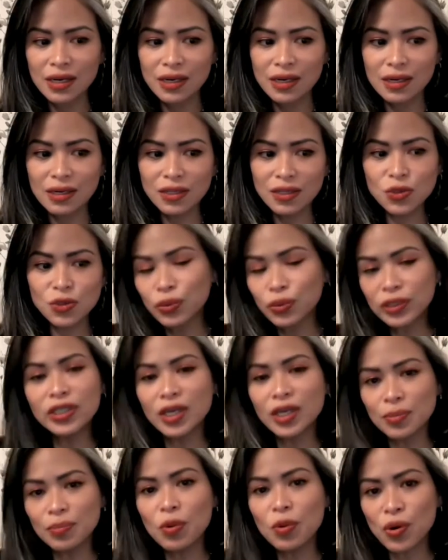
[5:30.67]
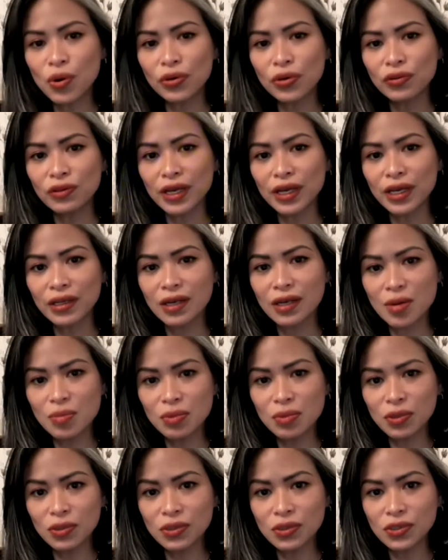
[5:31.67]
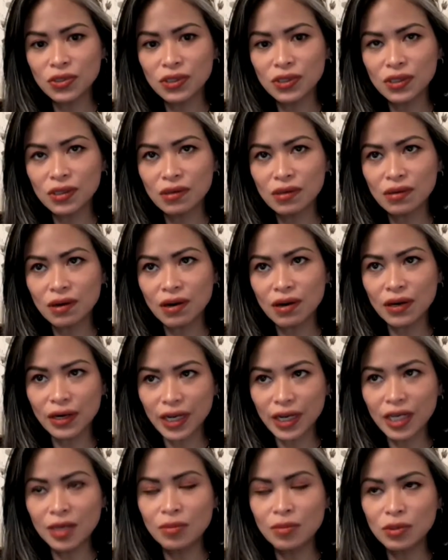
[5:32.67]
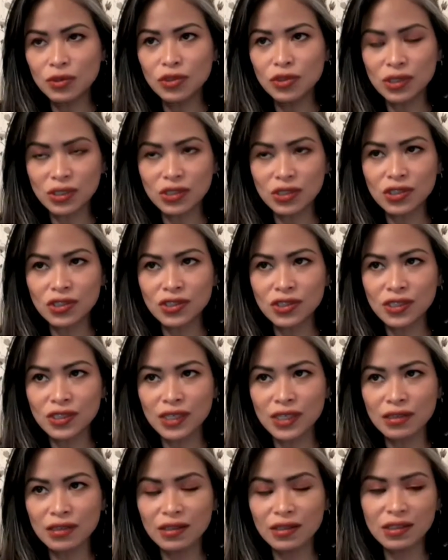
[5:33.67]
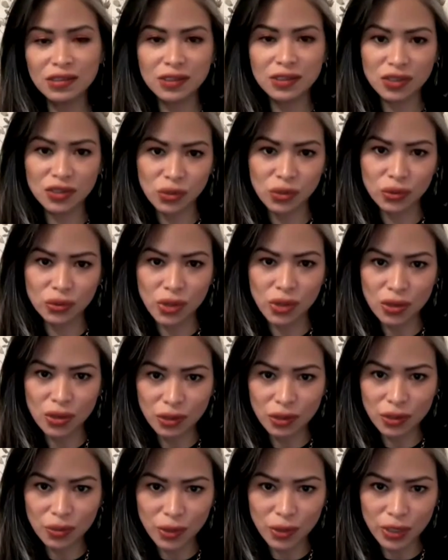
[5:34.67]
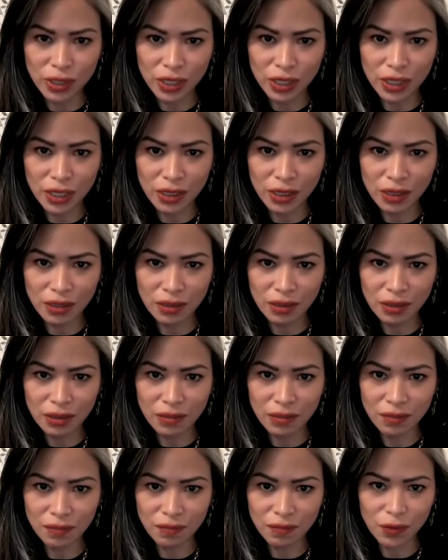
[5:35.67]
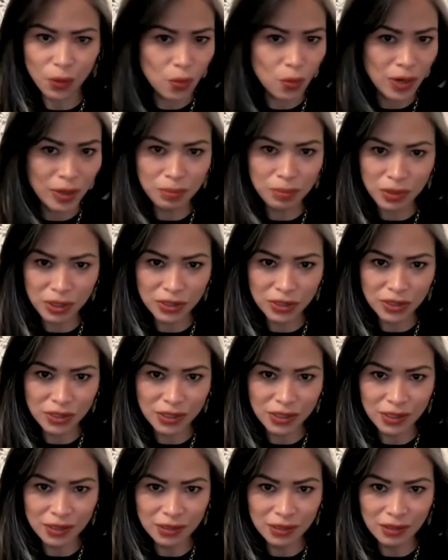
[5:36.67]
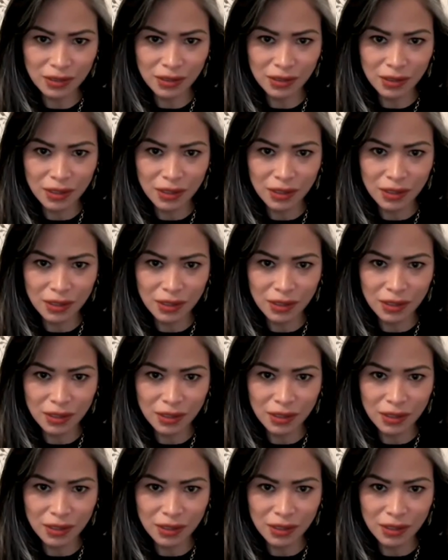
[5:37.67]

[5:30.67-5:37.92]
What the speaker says: it's really important that couples are able to understand that this is no longer working for one person,